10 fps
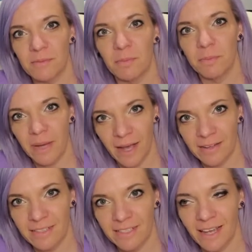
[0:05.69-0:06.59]
but
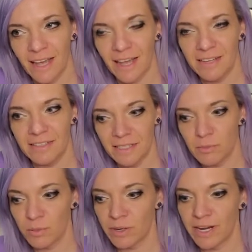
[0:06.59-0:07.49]
I did
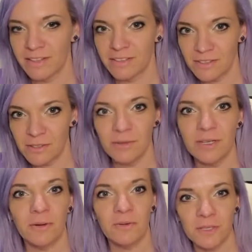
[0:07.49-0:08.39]
bring the
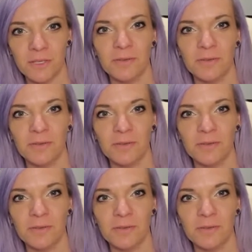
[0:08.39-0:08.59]
studio to you.